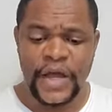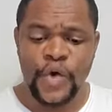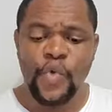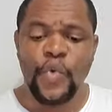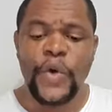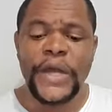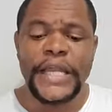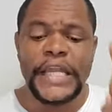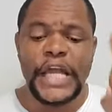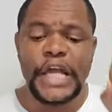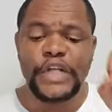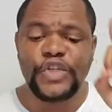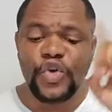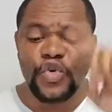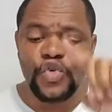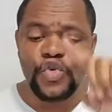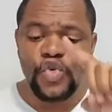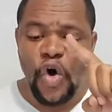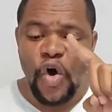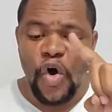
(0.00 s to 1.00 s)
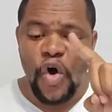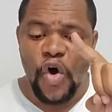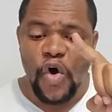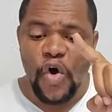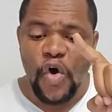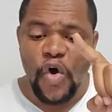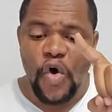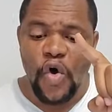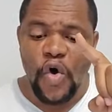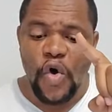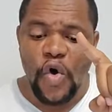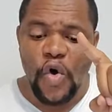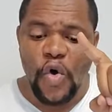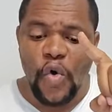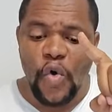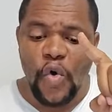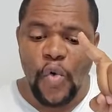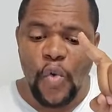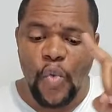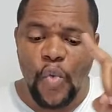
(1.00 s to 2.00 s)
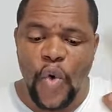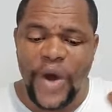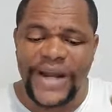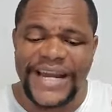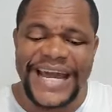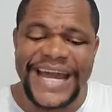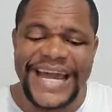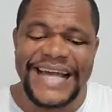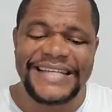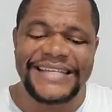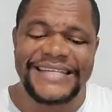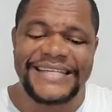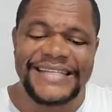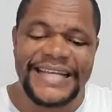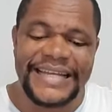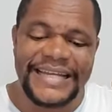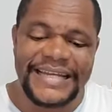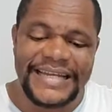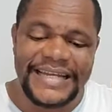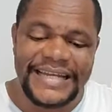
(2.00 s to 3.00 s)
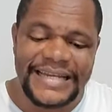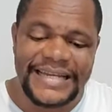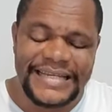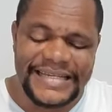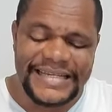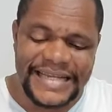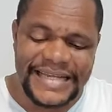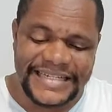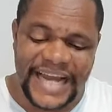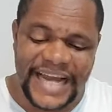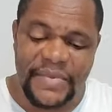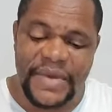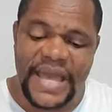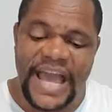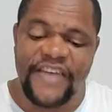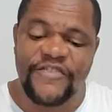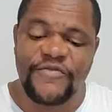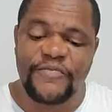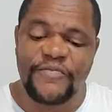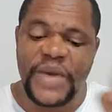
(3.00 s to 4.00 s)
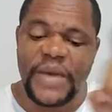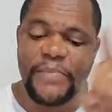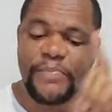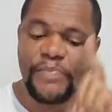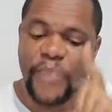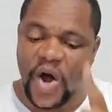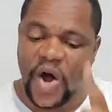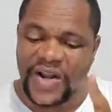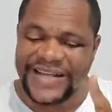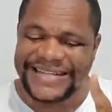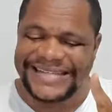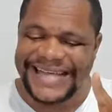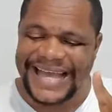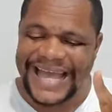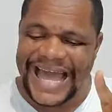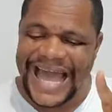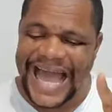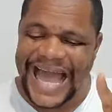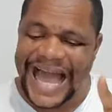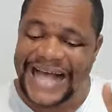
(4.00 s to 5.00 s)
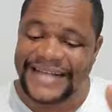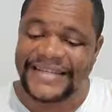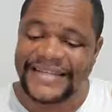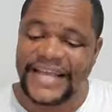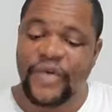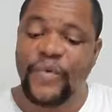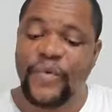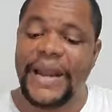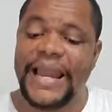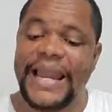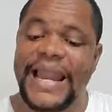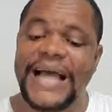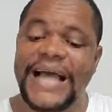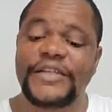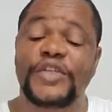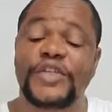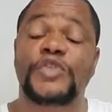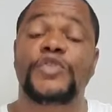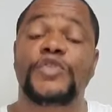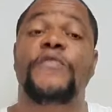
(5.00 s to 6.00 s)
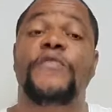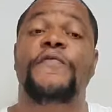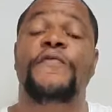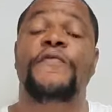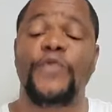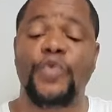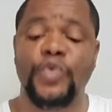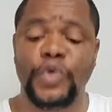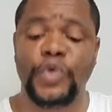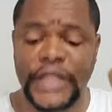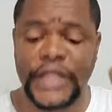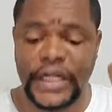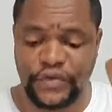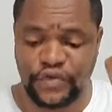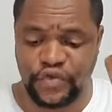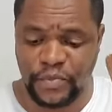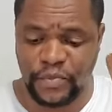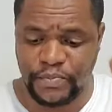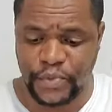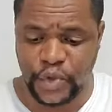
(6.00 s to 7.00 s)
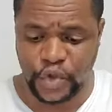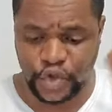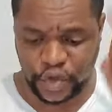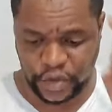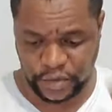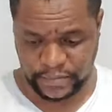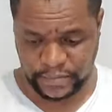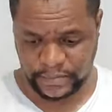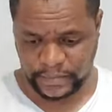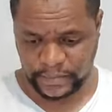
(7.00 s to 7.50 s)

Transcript: we need to know what is the WFP policy as it relates to food distribution.